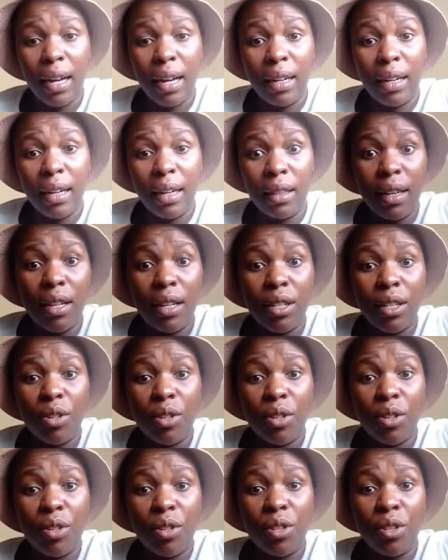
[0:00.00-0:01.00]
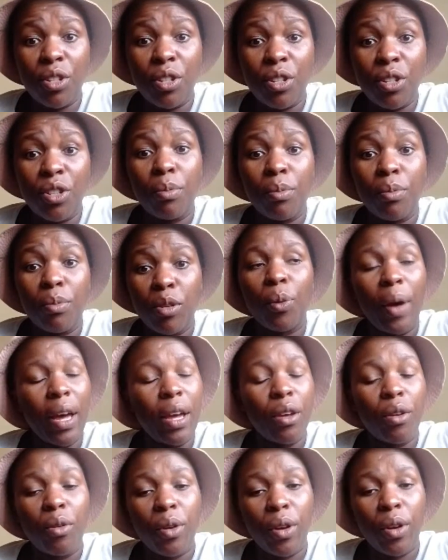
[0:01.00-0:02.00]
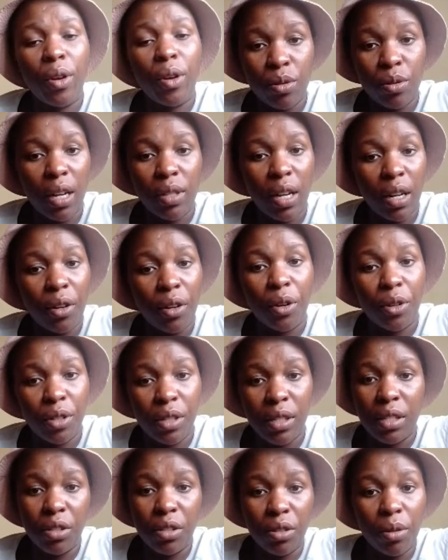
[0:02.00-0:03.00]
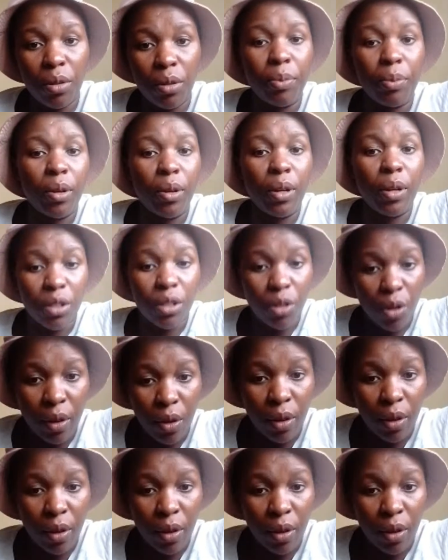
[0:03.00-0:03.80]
is, you need to be able to know where are you going to sell your digital products on.